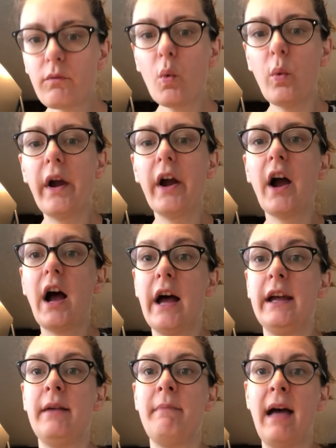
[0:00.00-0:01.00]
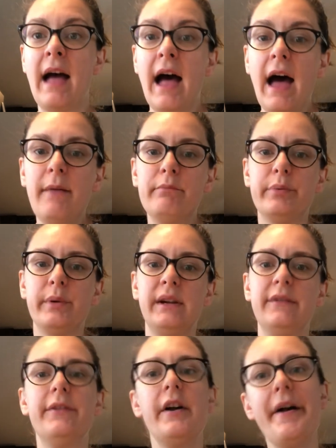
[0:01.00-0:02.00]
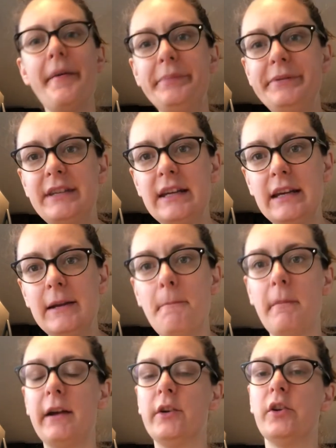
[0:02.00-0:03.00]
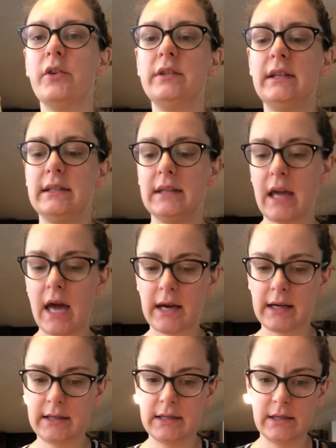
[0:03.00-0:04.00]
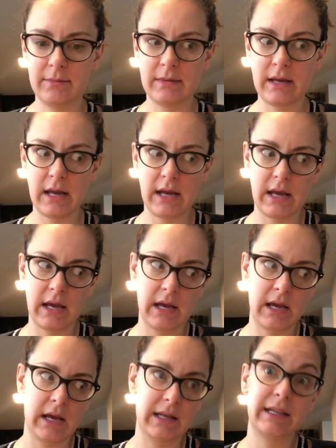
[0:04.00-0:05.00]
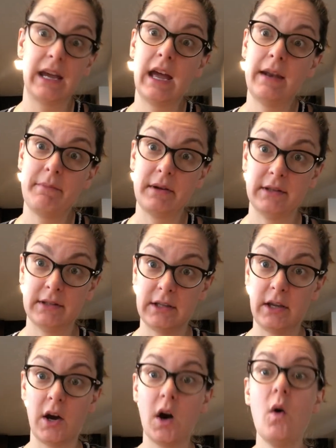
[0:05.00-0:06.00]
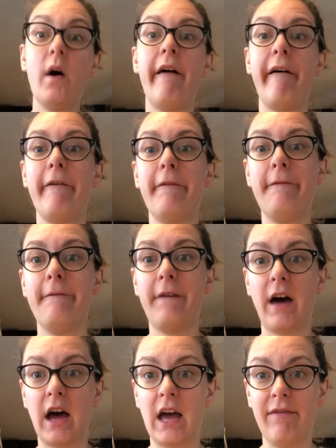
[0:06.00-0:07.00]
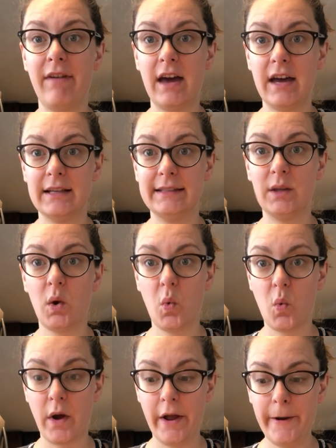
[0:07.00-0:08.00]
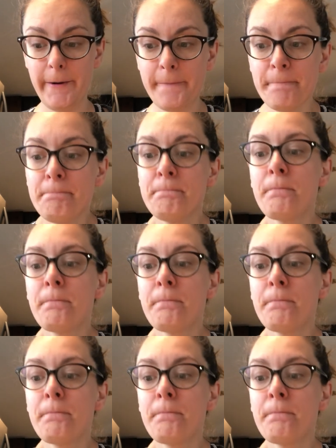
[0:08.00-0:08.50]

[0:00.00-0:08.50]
where I am at. Brief update: microdiscectomy 10 months ago, L5S1.